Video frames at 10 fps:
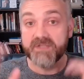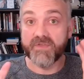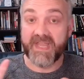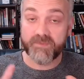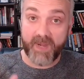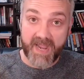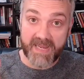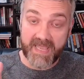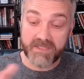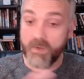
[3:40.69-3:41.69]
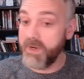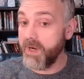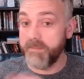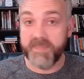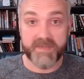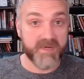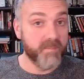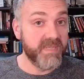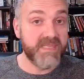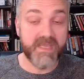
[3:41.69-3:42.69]
So that's why I like low carb, but
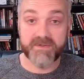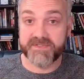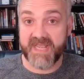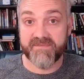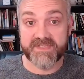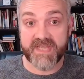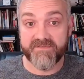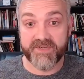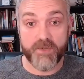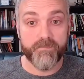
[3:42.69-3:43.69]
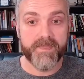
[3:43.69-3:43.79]
completely understand if it's not for you.